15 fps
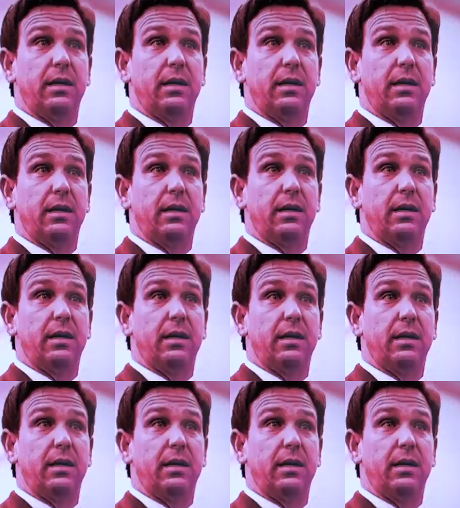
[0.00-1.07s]

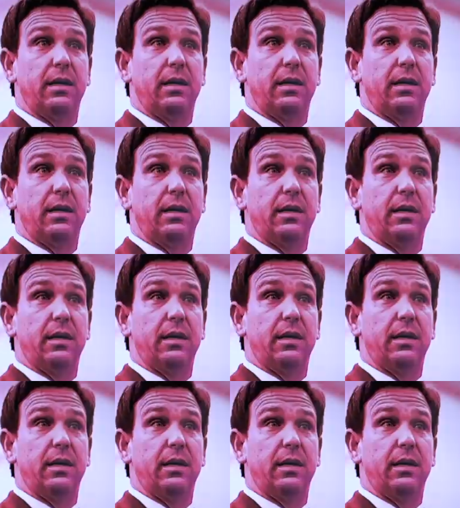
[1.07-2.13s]

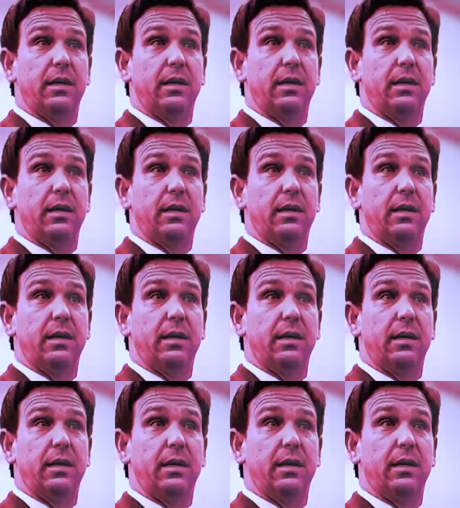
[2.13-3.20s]

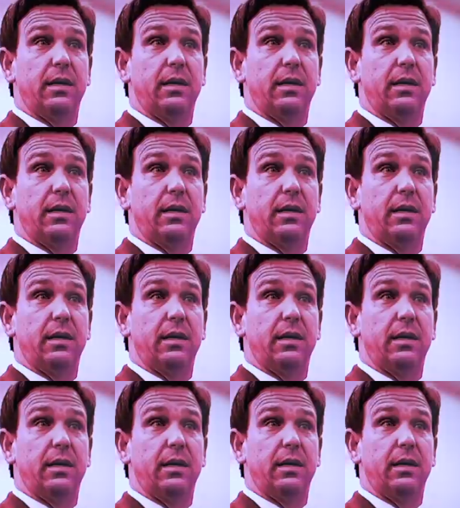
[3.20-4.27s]

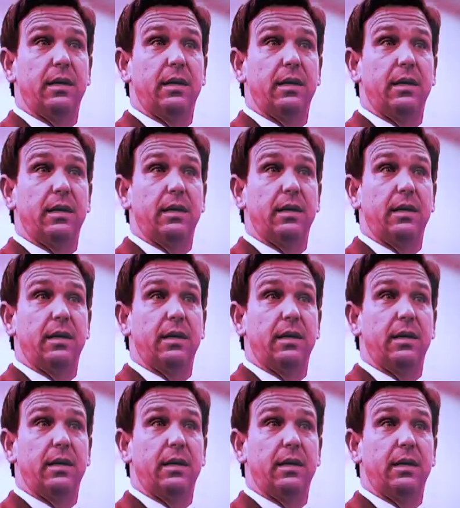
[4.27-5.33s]

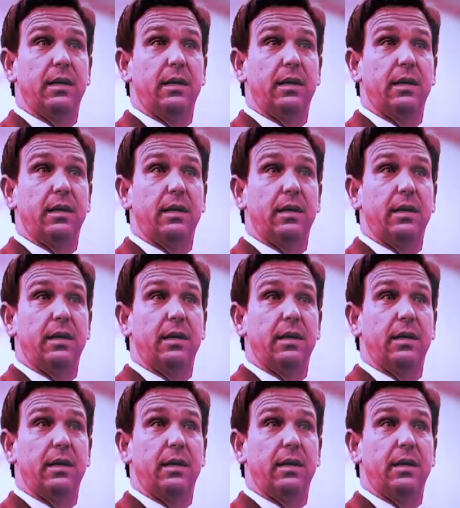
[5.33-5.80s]
This person isn't speaking.